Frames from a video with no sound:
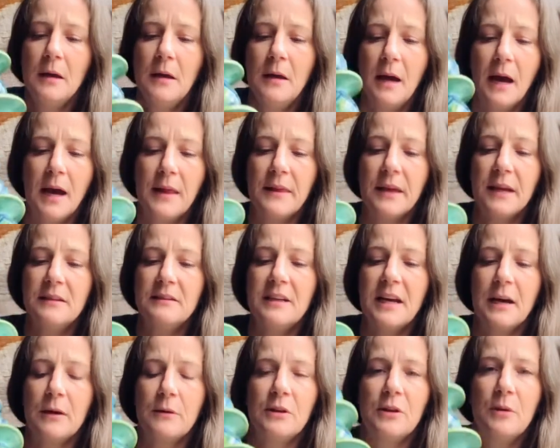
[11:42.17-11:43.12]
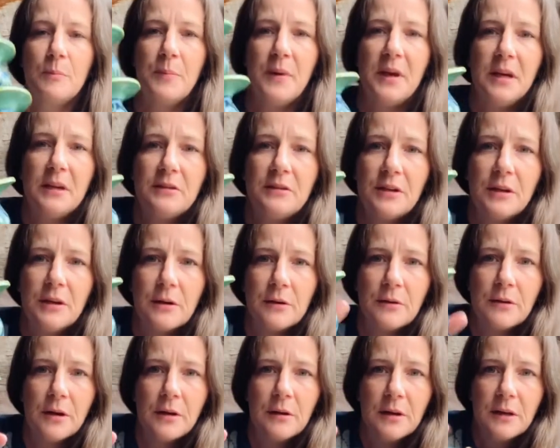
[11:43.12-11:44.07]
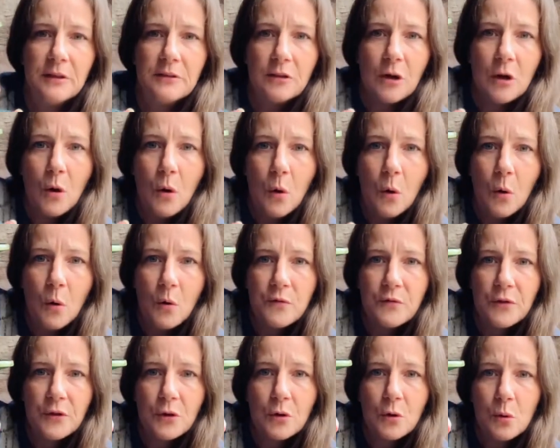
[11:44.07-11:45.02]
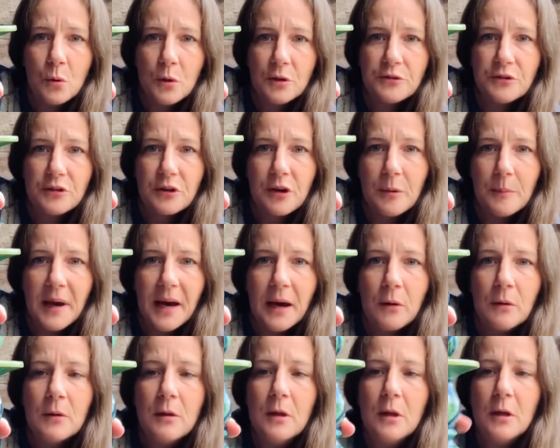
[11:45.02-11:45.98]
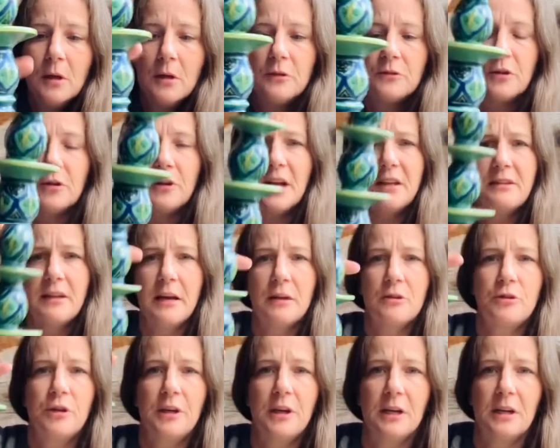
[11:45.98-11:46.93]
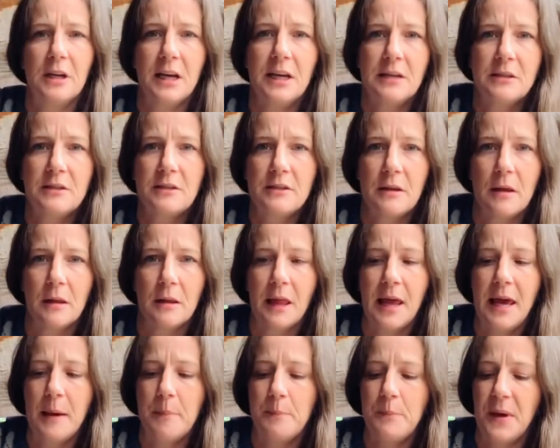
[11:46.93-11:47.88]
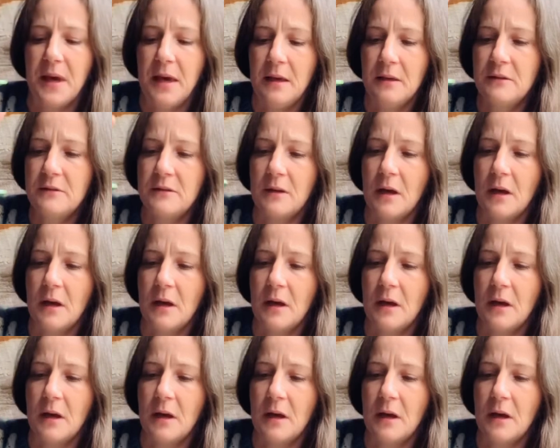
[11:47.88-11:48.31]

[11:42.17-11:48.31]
And then down in the base here, there is a hole for the cord to come out. So that's actually a nice lamp base.